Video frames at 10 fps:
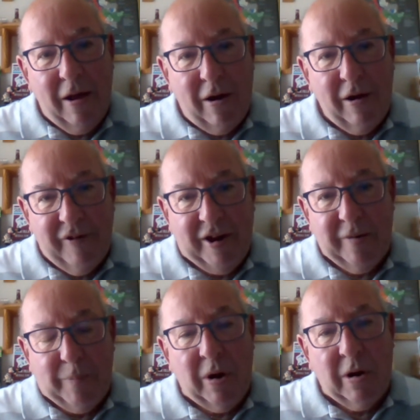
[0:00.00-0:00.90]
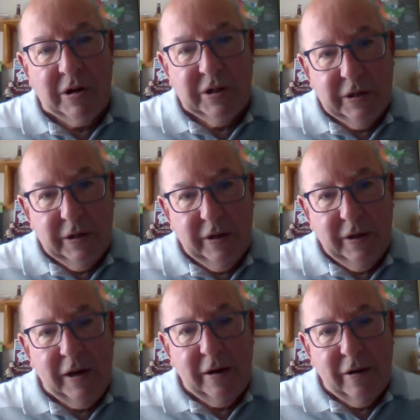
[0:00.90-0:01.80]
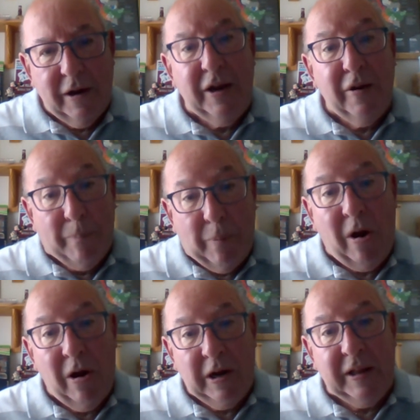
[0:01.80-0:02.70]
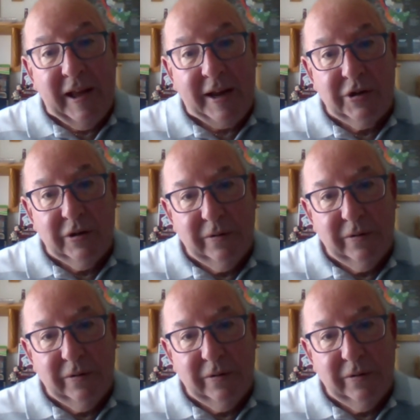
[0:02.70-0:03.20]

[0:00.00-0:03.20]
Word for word: I've had a part in, in compiling that.